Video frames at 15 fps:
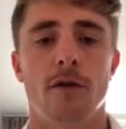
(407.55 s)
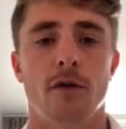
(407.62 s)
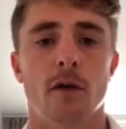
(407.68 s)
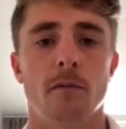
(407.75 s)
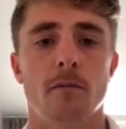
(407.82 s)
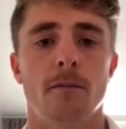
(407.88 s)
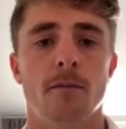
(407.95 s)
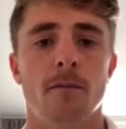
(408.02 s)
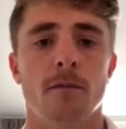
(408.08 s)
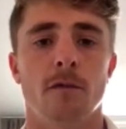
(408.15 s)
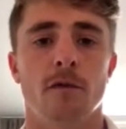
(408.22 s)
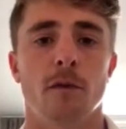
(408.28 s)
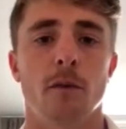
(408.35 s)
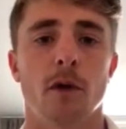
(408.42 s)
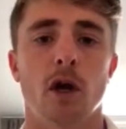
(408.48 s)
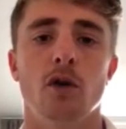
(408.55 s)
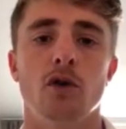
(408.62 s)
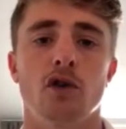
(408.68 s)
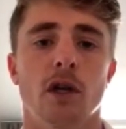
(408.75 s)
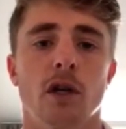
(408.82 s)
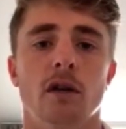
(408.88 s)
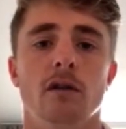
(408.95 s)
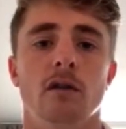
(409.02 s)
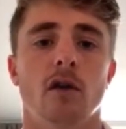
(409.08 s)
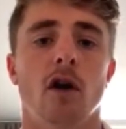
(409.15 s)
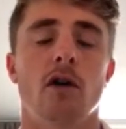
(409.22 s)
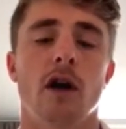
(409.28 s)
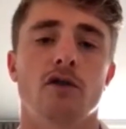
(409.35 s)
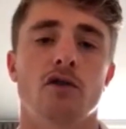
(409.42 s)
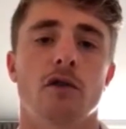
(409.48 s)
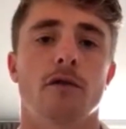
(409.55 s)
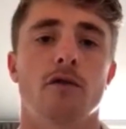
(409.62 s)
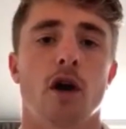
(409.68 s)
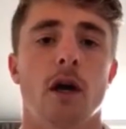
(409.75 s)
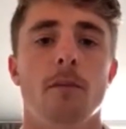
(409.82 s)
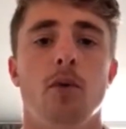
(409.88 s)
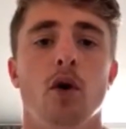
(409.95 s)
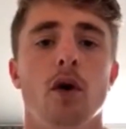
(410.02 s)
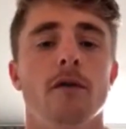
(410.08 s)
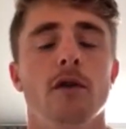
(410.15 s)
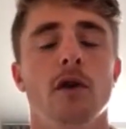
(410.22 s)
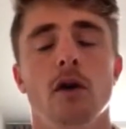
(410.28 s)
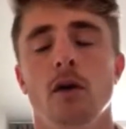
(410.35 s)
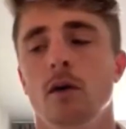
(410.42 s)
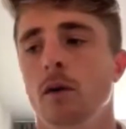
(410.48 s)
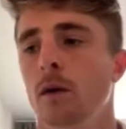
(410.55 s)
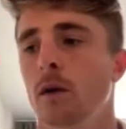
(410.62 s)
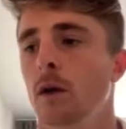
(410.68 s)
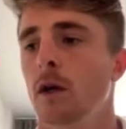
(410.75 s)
from a coaching and director of cricket point of view.